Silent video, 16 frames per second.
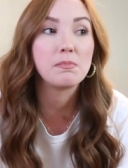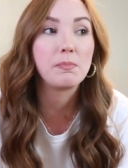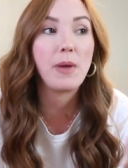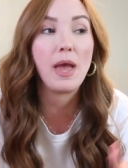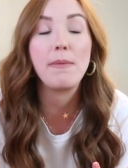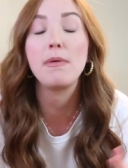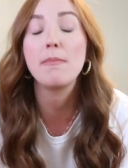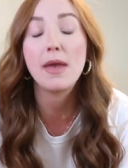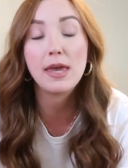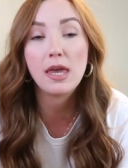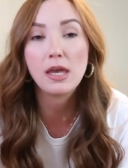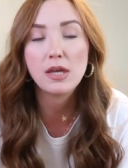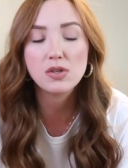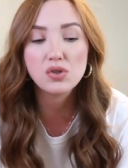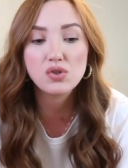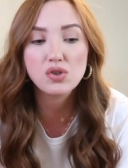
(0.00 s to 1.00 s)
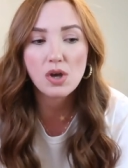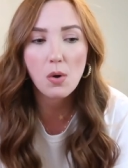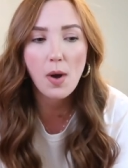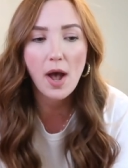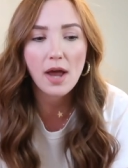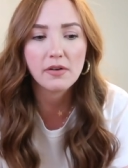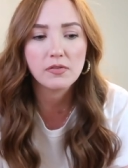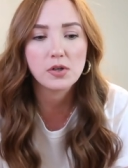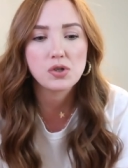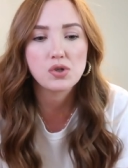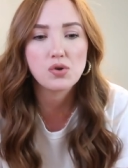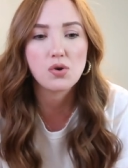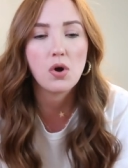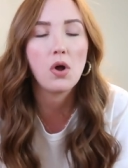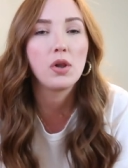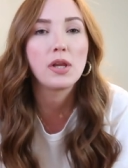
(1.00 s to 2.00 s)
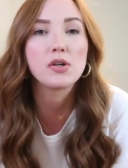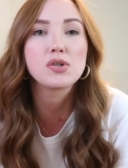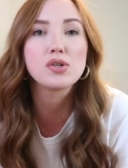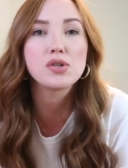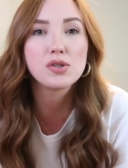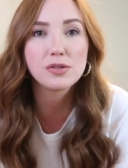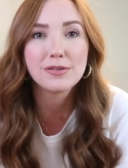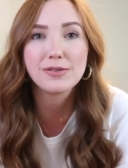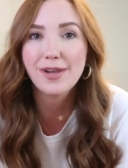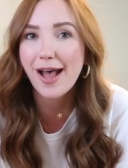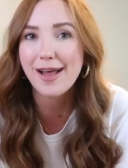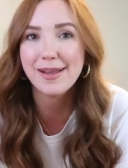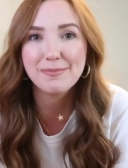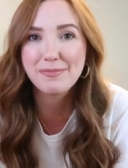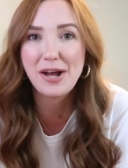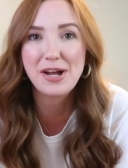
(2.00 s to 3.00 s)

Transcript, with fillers: baby making is so out of control. There's not